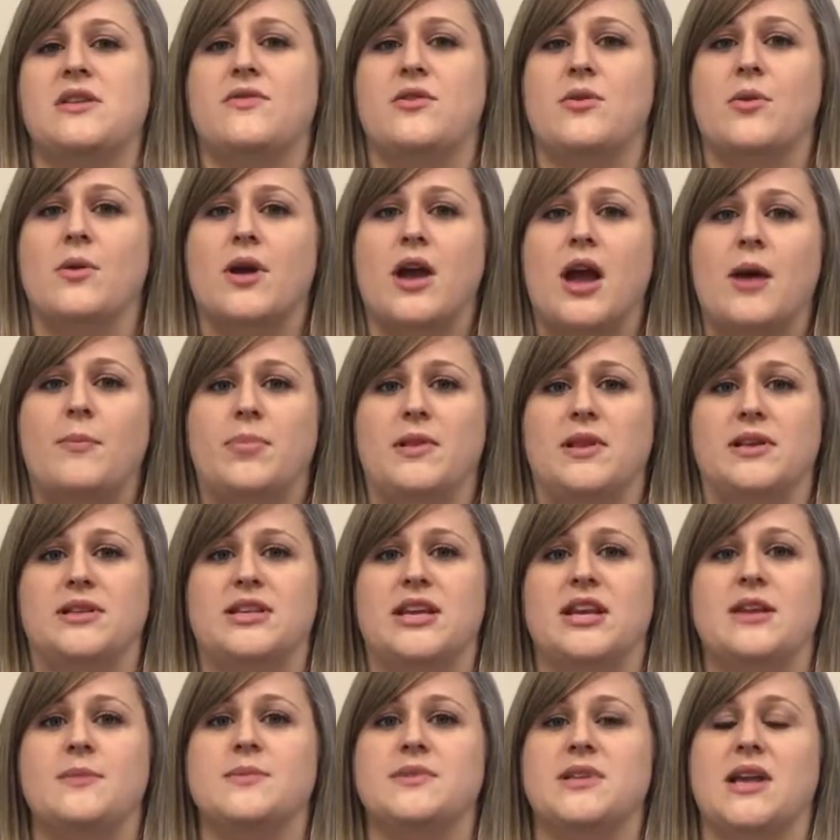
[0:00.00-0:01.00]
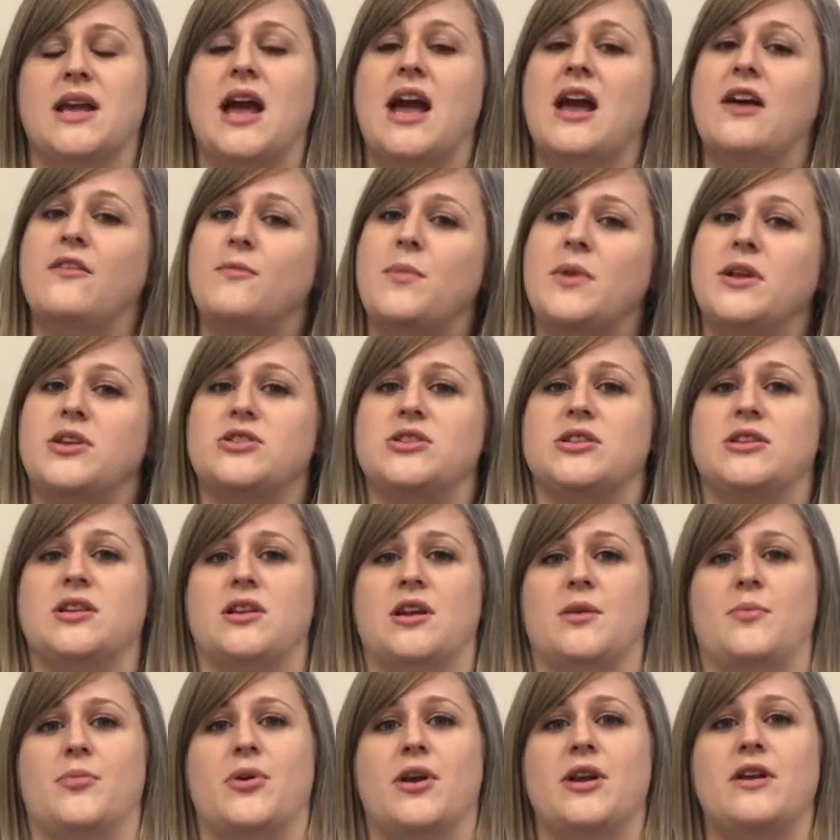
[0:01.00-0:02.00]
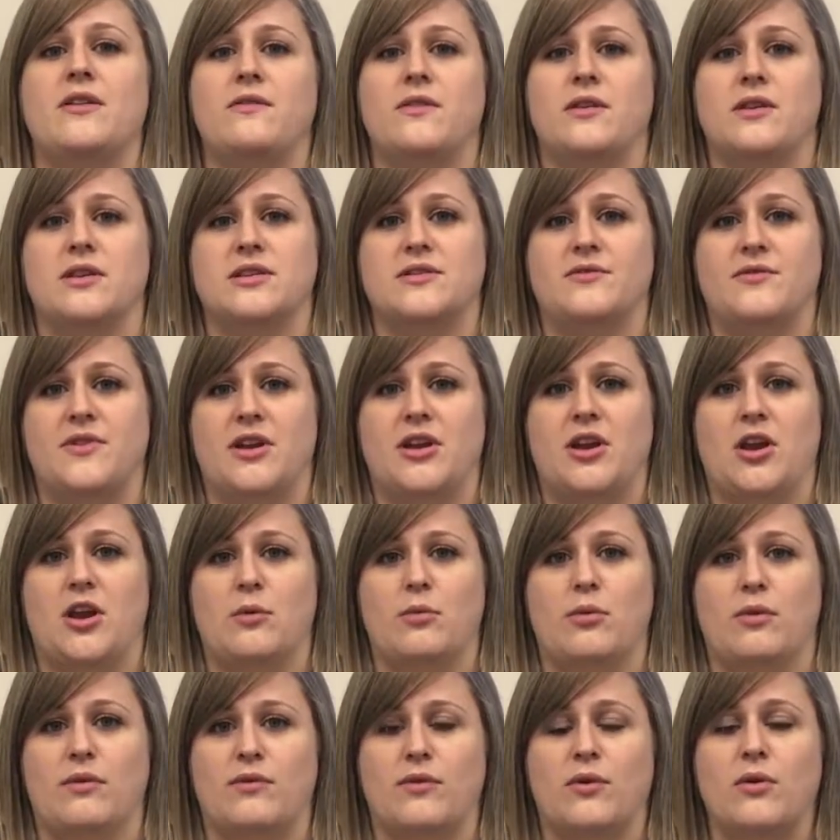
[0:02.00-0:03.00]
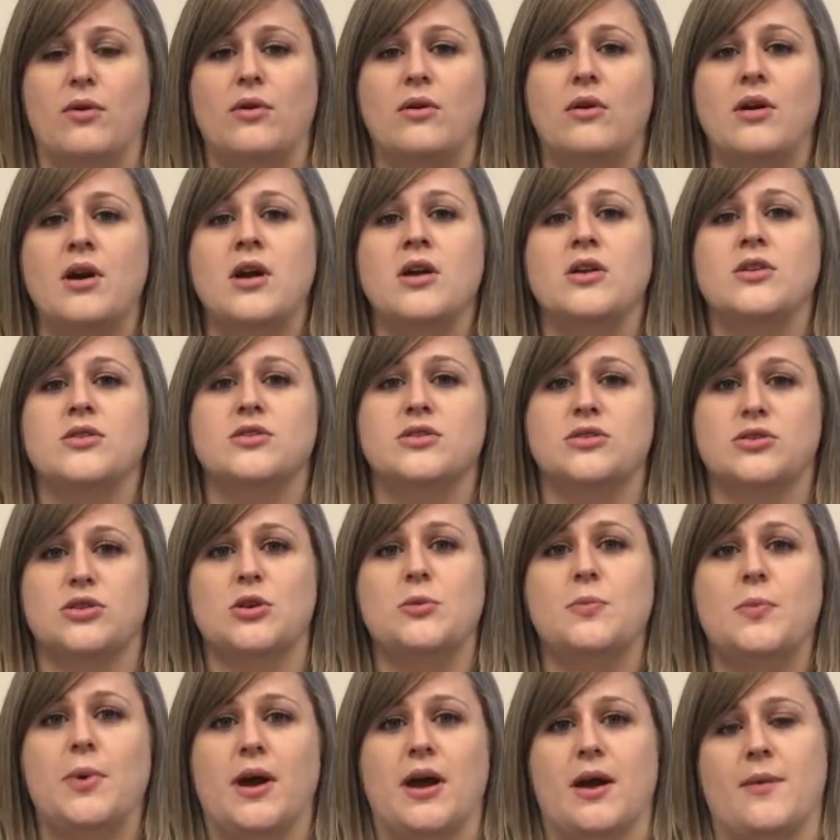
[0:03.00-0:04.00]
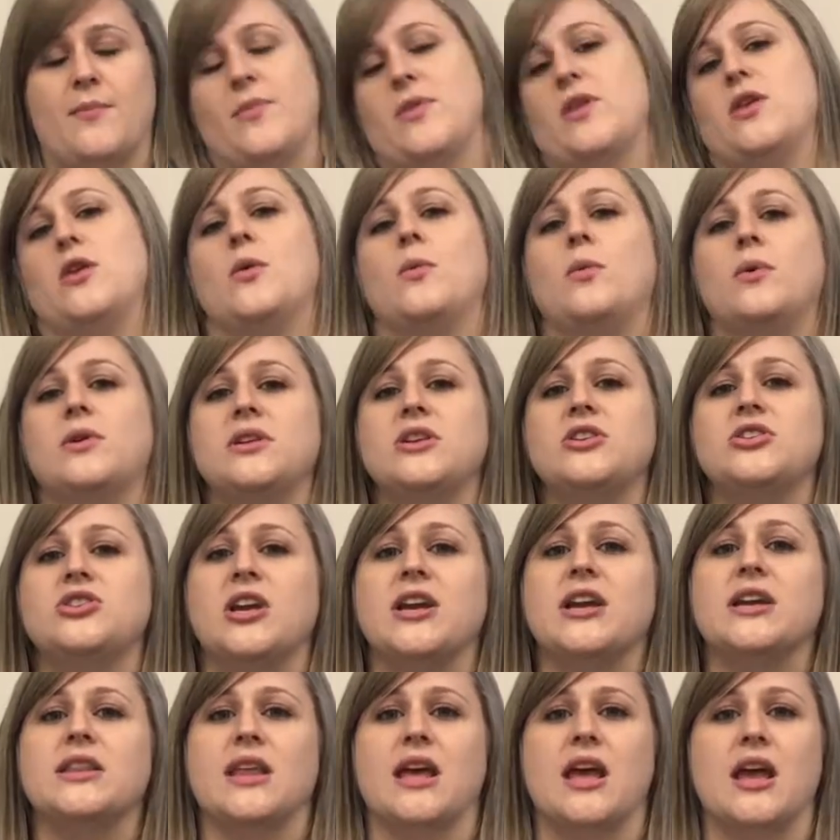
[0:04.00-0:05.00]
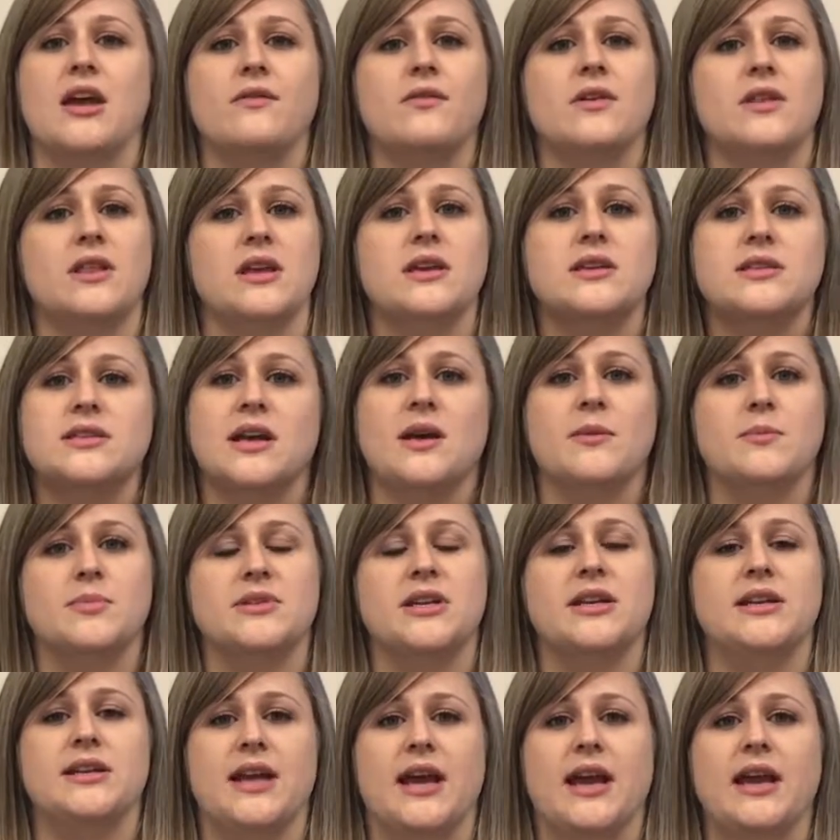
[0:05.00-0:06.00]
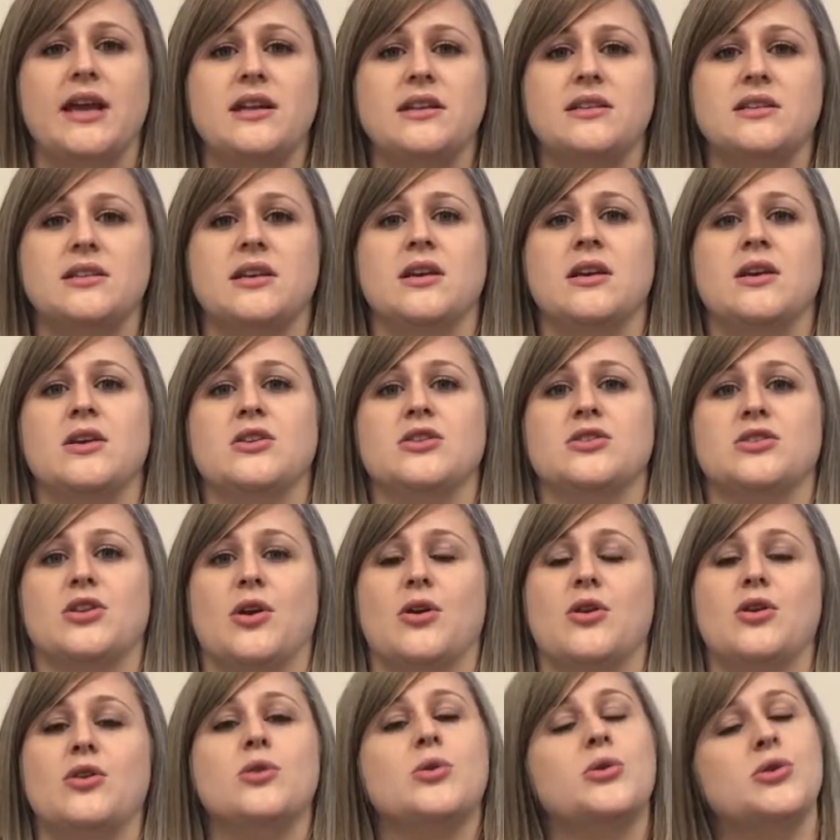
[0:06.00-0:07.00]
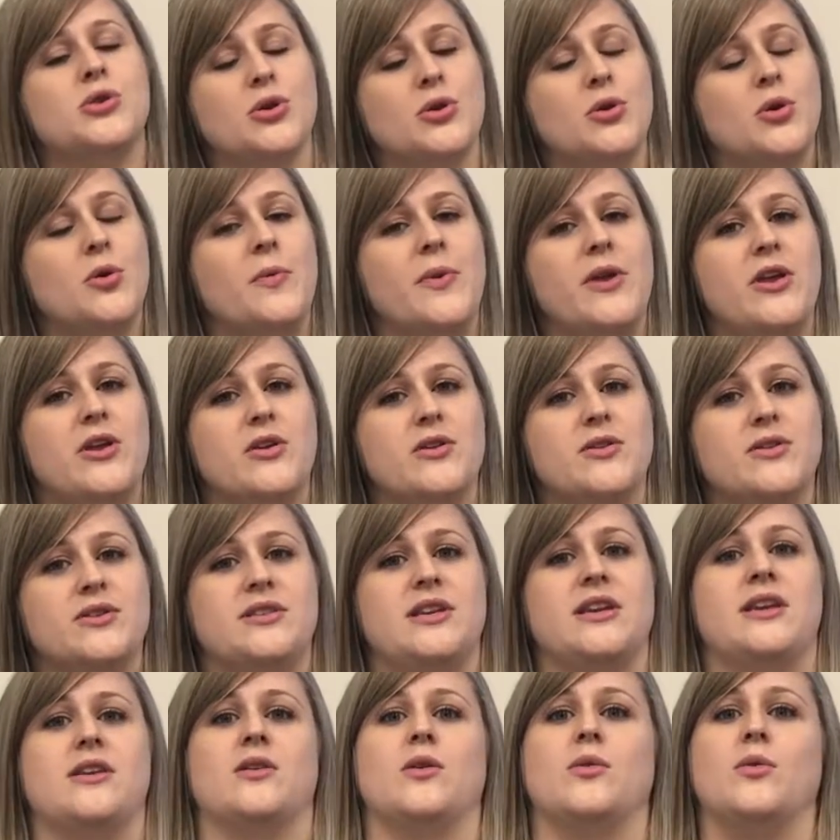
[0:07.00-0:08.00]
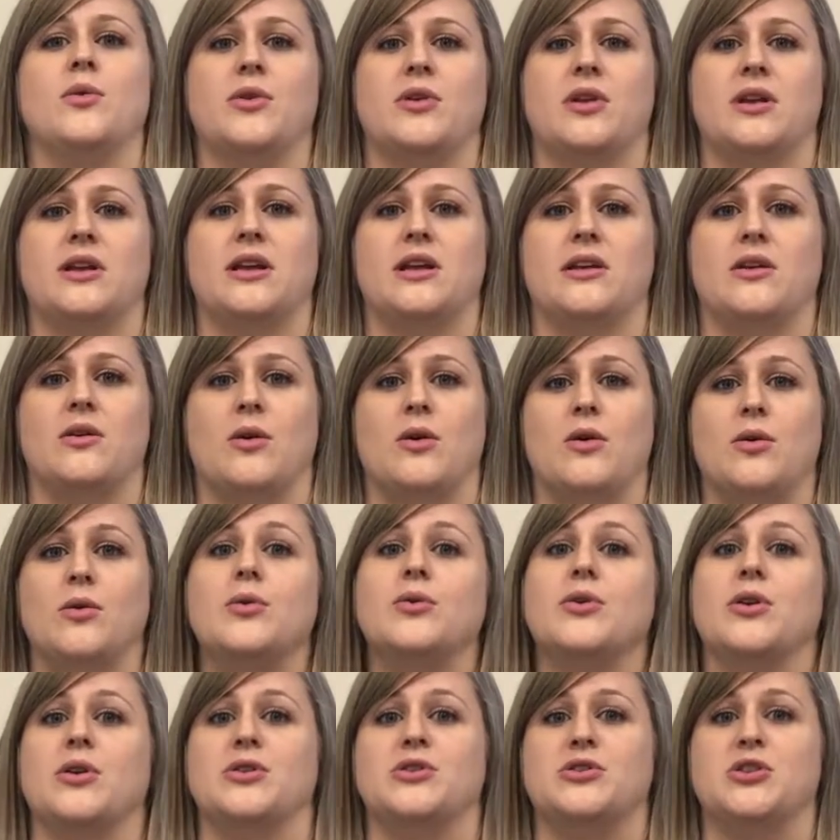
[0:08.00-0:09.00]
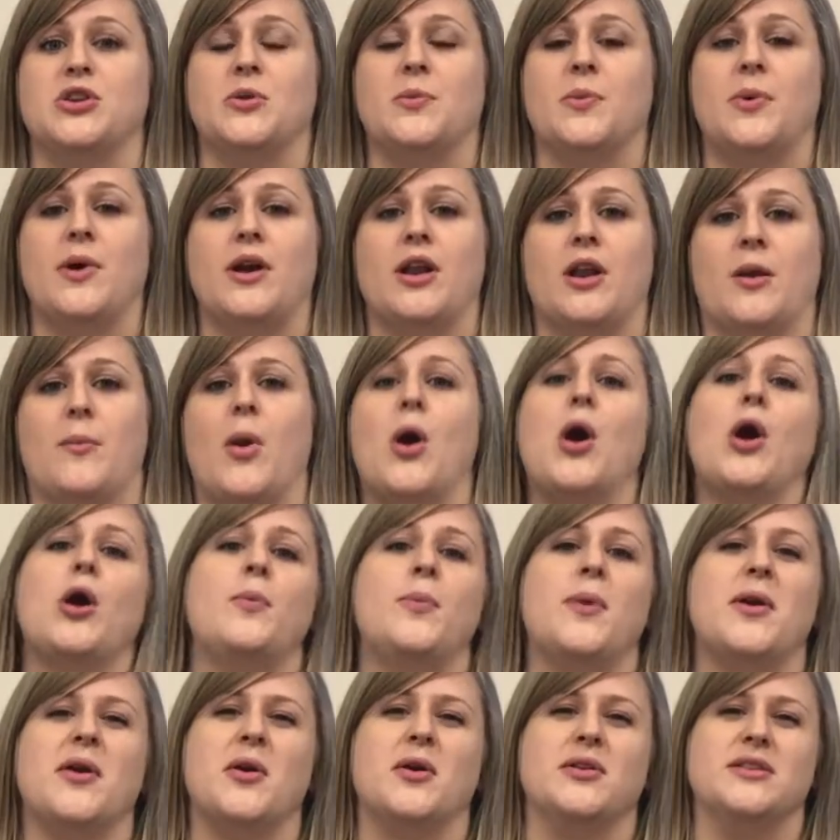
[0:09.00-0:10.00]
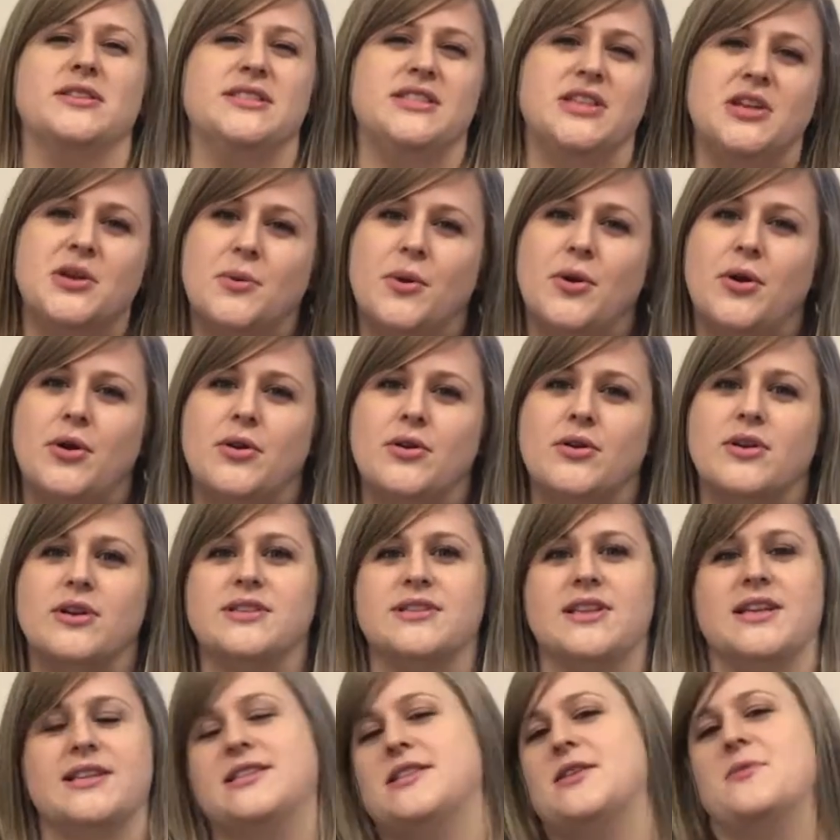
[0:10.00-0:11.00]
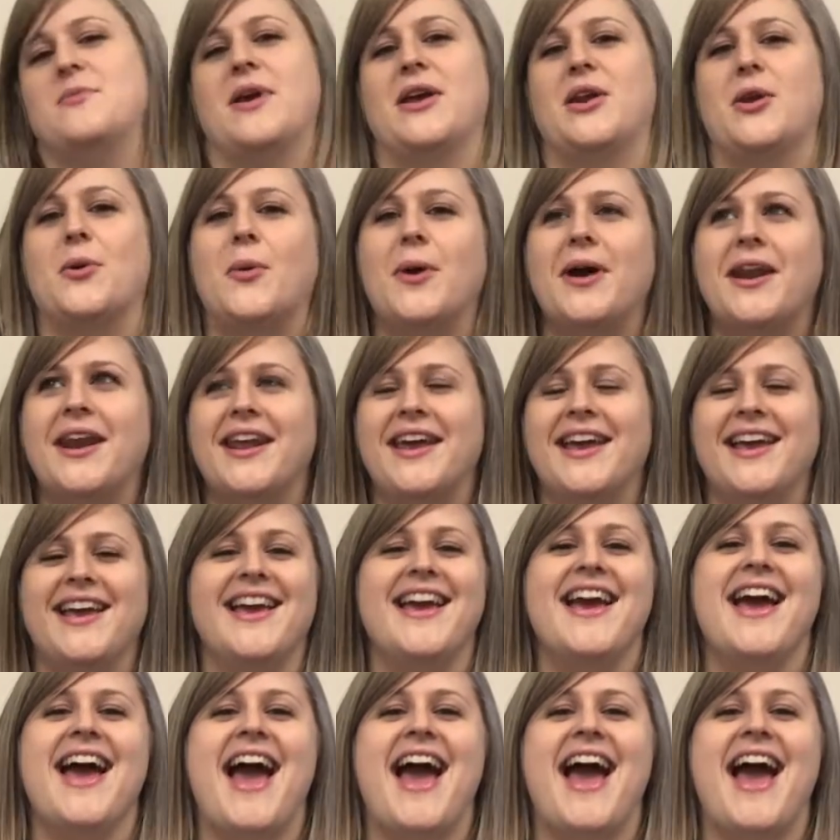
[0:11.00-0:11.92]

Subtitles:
to give you a couple of tips that I have mentioned in a previous video before. Super, you want to check that everything's up to date. So you should all be using Auto Super, and I'm hoping on Xero, because that's the better one.